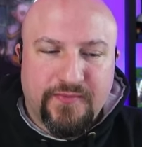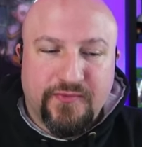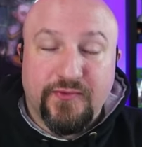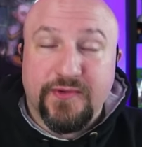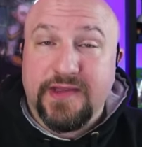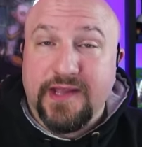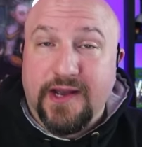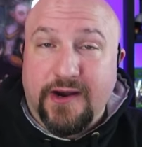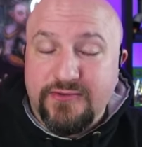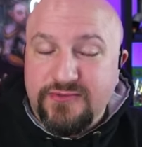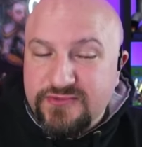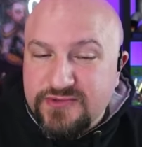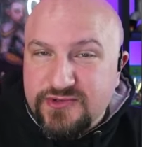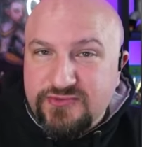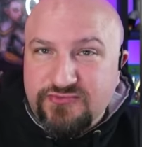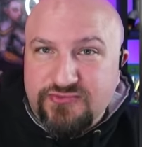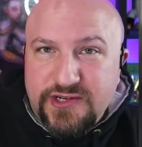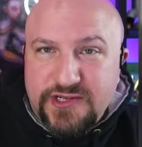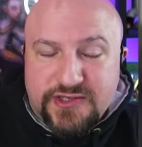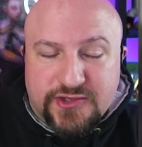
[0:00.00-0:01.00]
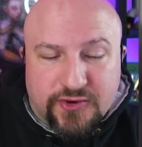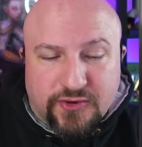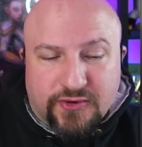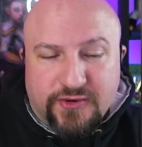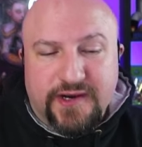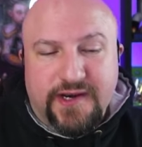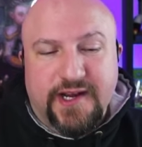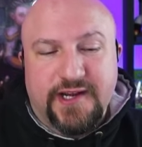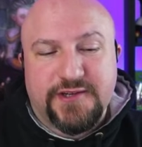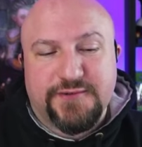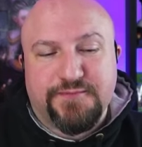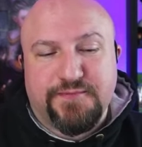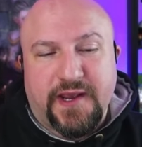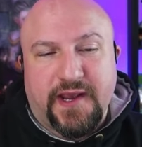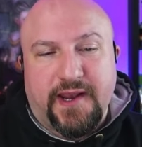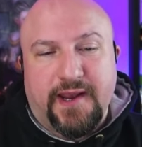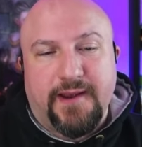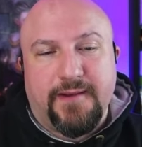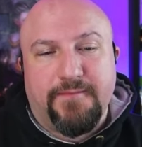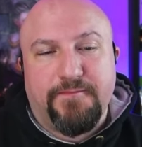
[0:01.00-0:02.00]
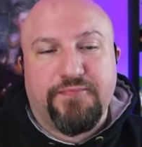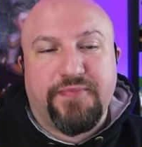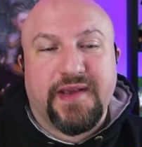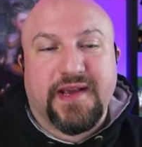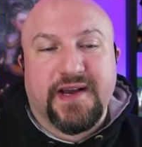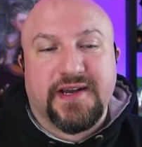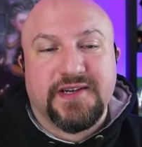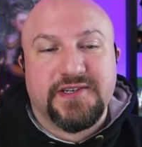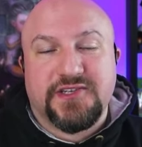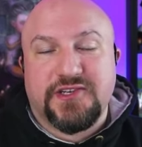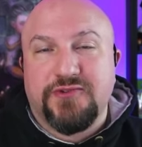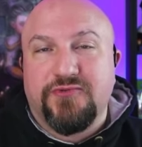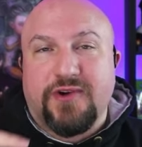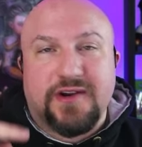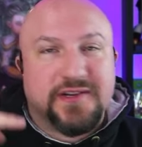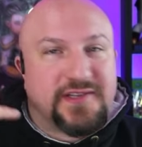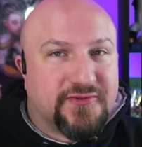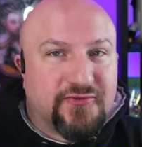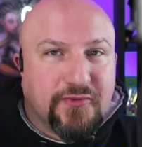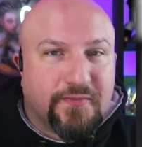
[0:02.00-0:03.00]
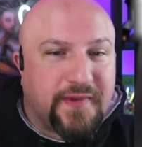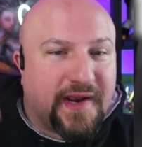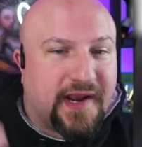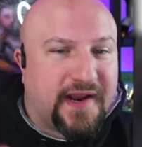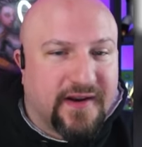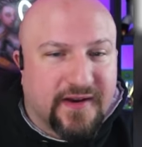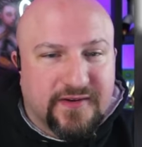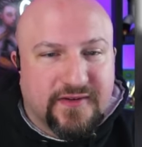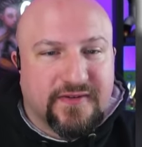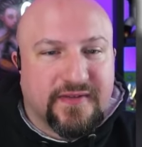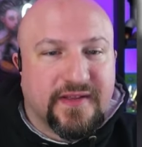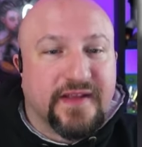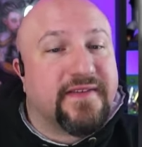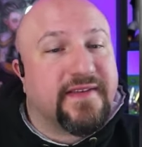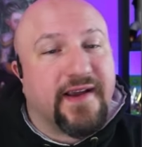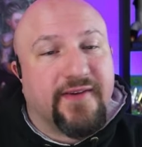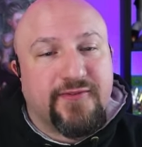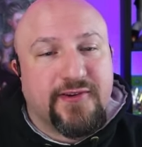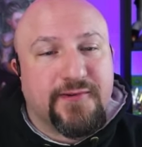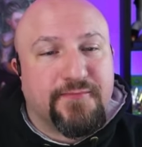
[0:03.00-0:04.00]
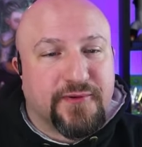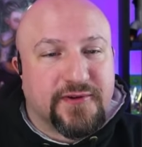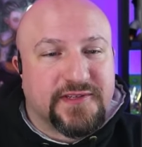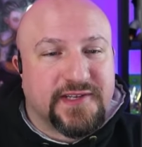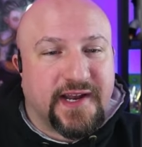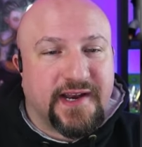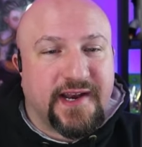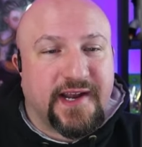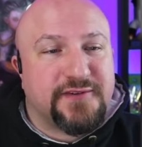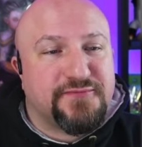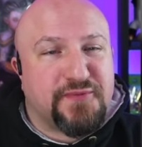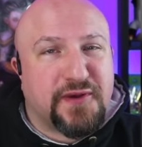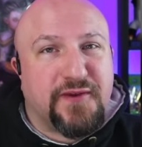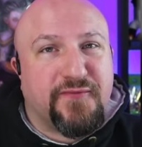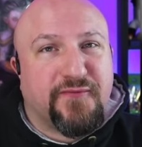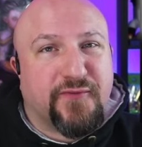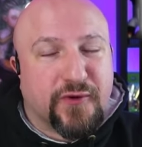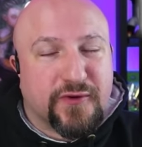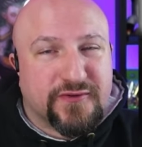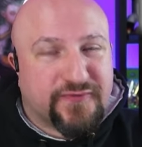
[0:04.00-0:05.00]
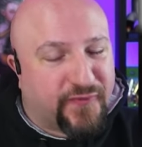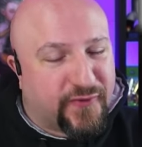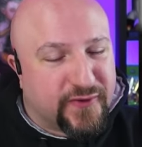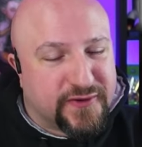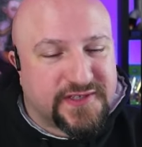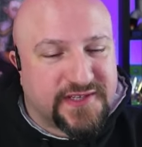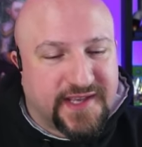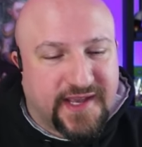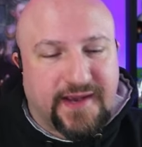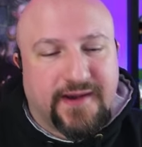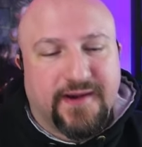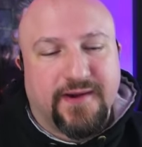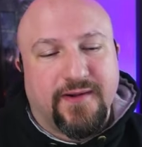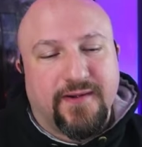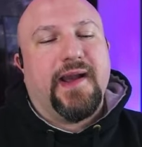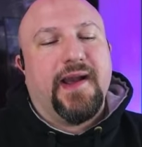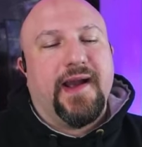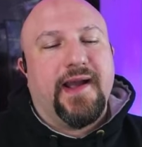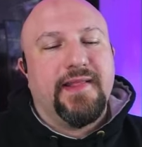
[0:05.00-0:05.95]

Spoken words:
without restoring HP because she wants to remain under the 70% HP for her first skill.